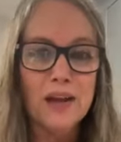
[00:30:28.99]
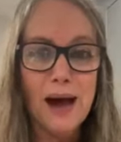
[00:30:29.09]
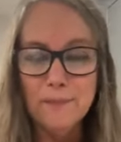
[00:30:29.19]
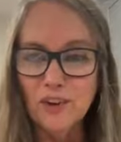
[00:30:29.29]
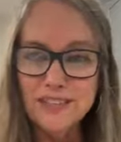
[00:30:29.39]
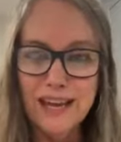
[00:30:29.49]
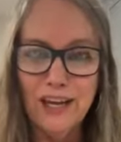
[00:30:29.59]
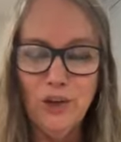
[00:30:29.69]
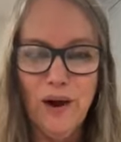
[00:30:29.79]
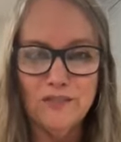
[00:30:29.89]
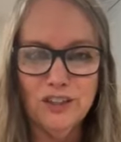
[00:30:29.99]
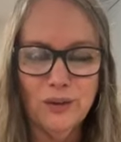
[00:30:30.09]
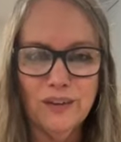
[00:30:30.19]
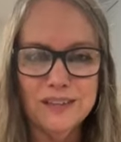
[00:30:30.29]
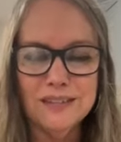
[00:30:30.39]
I'm not saying you have to do
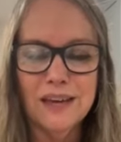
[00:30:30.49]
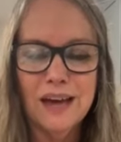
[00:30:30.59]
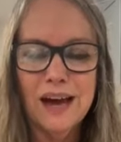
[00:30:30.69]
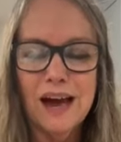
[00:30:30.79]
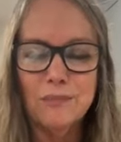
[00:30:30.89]
this. I'm